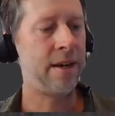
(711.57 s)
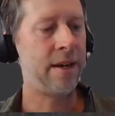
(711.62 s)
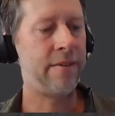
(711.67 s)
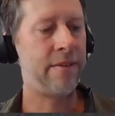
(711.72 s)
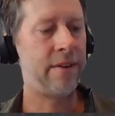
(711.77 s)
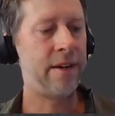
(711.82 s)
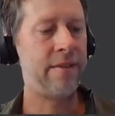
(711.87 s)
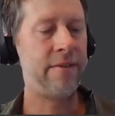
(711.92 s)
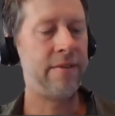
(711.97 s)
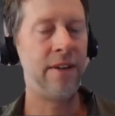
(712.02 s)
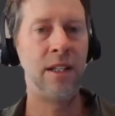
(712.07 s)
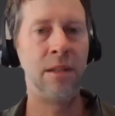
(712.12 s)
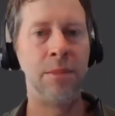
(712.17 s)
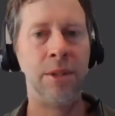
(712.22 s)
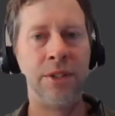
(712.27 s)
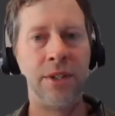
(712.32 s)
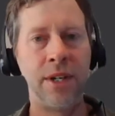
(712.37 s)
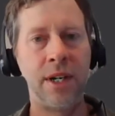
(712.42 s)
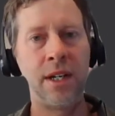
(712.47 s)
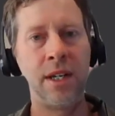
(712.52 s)
an
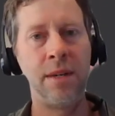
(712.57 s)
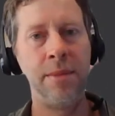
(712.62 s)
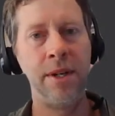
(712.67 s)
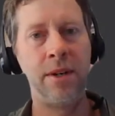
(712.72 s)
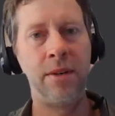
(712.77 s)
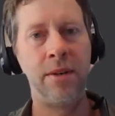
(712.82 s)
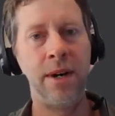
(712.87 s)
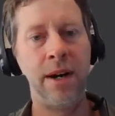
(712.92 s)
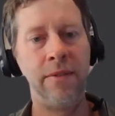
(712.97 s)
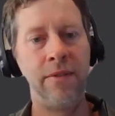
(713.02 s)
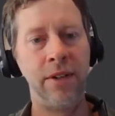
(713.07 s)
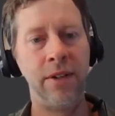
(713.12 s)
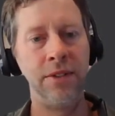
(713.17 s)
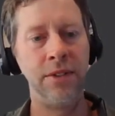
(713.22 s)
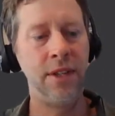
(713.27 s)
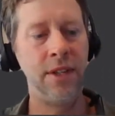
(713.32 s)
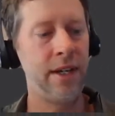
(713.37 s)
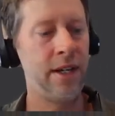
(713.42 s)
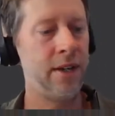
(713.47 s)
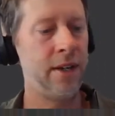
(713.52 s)
available document or reference
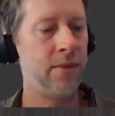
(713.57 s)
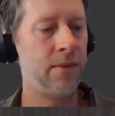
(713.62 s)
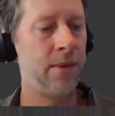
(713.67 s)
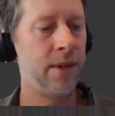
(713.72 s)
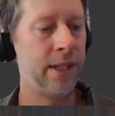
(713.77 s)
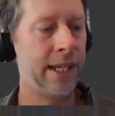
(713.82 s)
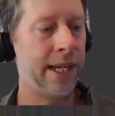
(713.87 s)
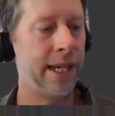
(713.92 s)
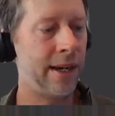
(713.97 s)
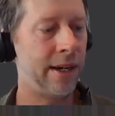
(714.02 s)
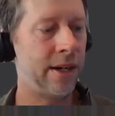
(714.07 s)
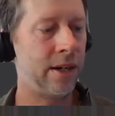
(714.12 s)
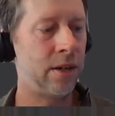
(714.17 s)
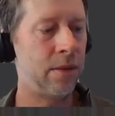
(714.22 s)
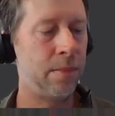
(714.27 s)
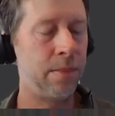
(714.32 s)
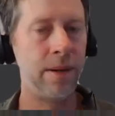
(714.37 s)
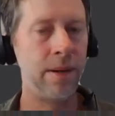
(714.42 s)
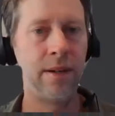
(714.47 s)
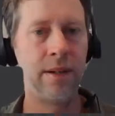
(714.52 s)
that can really
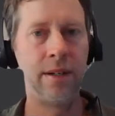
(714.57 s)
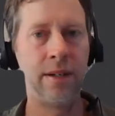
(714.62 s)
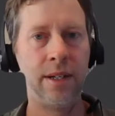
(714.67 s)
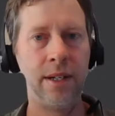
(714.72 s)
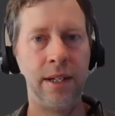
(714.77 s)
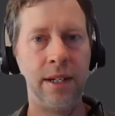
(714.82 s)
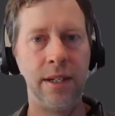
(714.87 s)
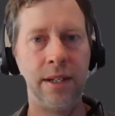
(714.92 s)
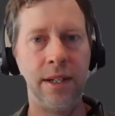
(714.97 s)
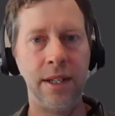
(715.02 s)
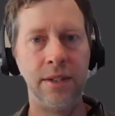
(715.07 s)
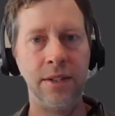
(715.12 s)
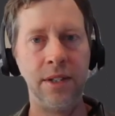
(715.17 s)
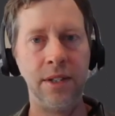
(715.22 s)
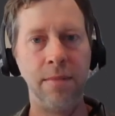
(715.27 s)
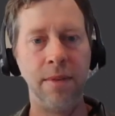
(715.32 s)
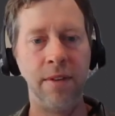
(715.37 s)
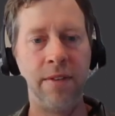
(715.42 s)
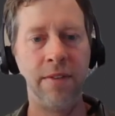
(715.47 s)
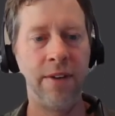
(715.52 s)
help and
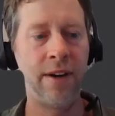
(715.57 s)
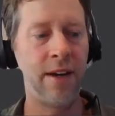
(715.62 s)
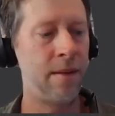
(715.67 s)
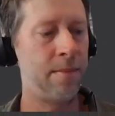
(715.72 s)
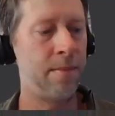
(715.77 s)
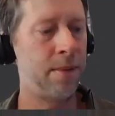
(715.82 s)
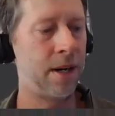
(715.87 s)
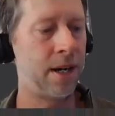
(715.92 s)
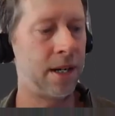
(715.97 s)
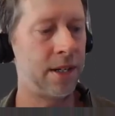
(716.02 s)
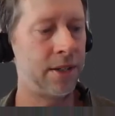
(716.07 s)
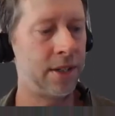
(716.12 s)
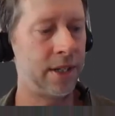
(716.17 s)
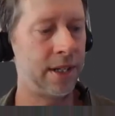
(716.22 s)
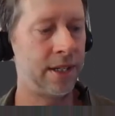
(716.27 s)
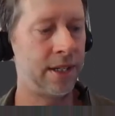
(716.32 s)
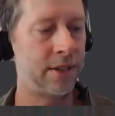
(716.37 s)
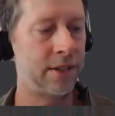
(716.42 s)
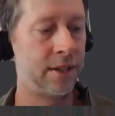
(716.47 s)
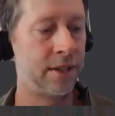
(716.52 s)
simplify the
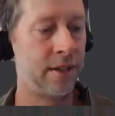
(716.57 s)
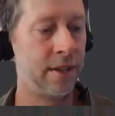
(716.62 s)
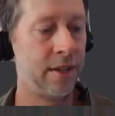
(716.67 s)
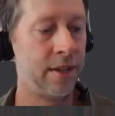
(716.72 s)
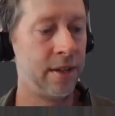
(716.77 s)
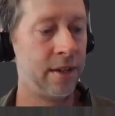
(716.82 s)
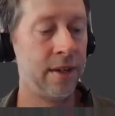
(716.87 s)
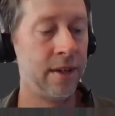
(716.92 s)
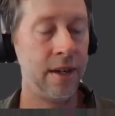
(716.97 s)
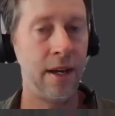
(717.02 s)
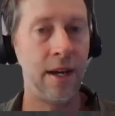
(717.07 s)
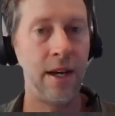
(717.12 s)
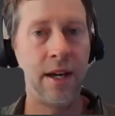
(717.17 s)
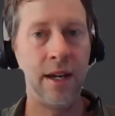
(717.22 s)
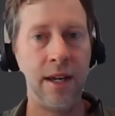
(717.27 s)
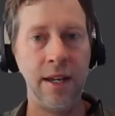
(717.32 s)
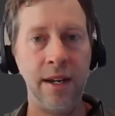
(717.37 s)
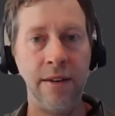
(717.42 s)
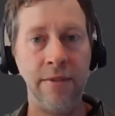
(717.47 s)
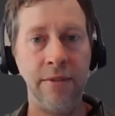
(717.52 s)
process.
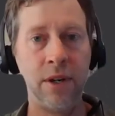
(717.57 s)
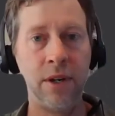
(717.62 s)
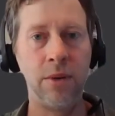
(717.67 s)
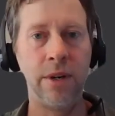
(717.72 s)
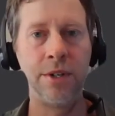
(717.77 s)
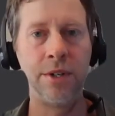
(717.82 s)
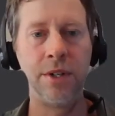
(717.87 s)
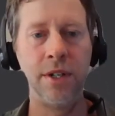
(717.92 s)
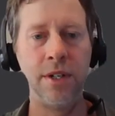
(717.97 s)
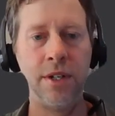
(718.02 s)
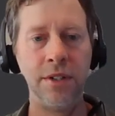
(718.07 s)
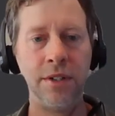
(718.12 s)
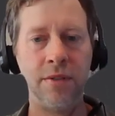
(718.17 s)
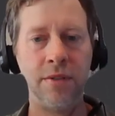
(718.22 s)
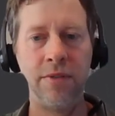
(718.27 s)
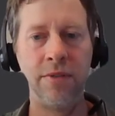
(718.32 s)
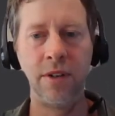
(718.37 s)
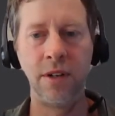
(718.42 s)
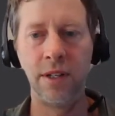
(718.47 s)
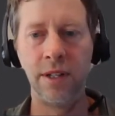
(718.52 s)
And if your question
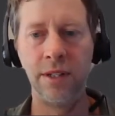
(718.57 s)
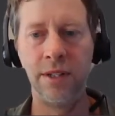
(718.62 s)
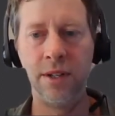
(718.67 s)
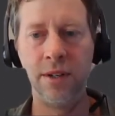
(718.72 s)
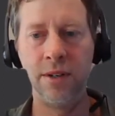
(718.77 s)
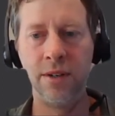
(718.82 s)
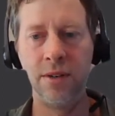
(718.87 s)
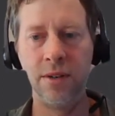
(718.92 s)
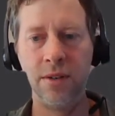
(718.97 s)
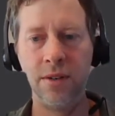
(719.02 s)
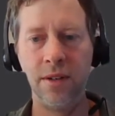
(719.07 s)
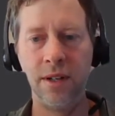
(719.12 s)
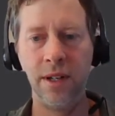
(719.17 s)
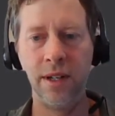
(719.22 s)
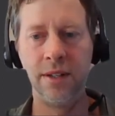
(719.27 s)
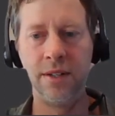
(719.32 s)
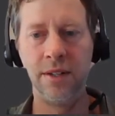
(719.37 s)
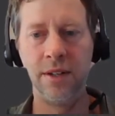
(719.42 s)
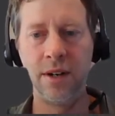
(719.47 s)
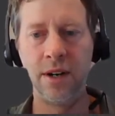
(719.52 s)
doesn't fall into
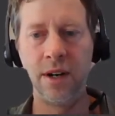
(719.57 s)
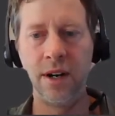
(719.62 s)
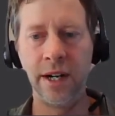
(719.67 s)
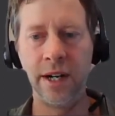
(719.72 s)
our